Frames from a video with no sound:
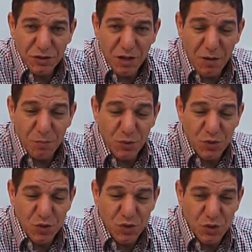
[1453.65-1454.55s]

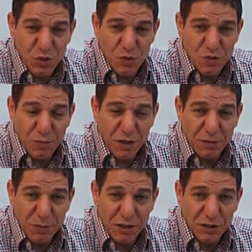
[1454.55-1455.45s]
approach used by
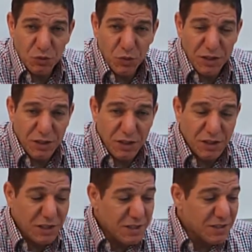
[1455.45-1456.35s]
Mark Twain here
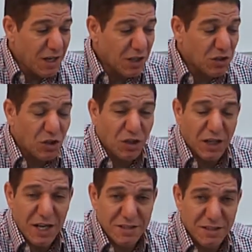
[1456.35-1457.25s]
is
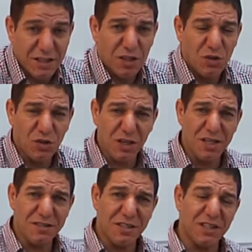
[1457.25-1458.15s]
iconoclastic.
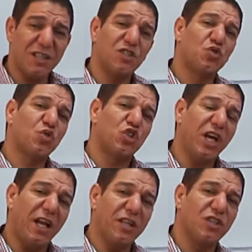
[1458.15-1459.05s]
Iconoclastic is to
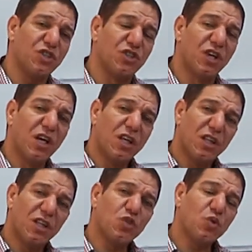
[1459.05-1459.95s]
challenge
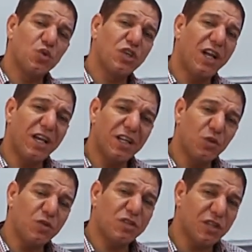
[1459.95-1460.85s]
the social and
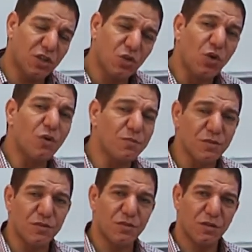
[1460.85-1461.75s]
linguistic
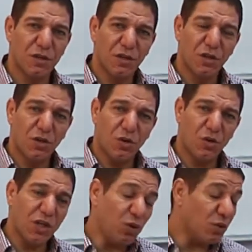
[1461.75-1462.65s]
norms,
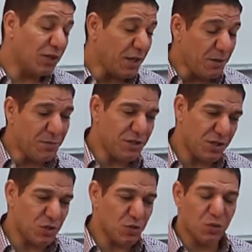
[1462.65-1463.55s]
okay, or the
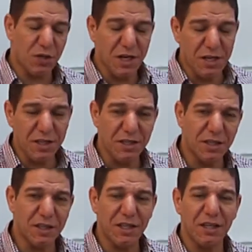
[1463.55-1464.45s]
images or
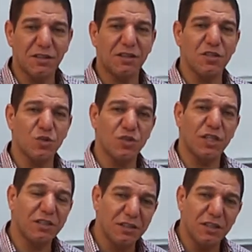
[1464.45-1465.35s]
anything that the
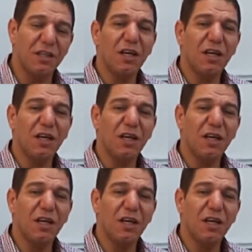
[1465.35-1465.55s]
society